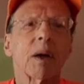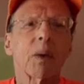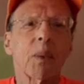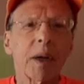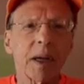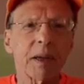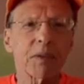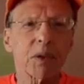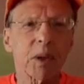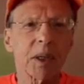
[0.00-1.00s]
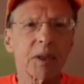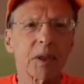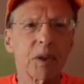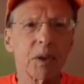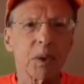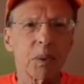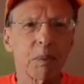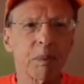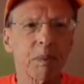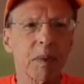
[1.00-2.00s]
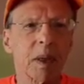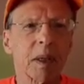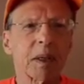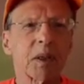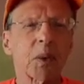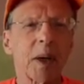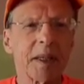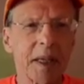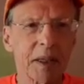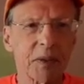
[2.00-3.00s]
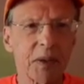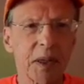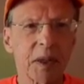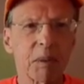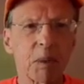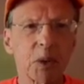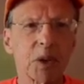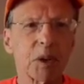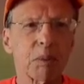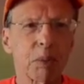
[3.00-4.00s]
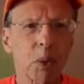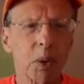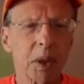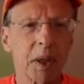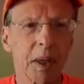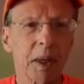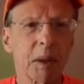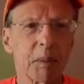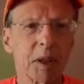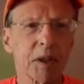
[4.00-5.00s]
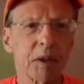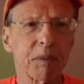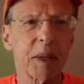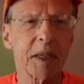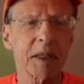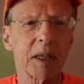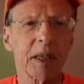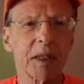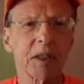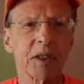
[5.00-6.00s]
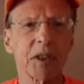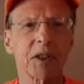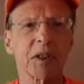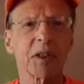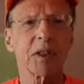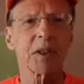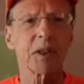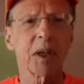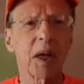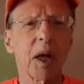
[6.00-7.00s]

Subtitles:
What I've tried to do is to identify the most important elements of baseline consistency,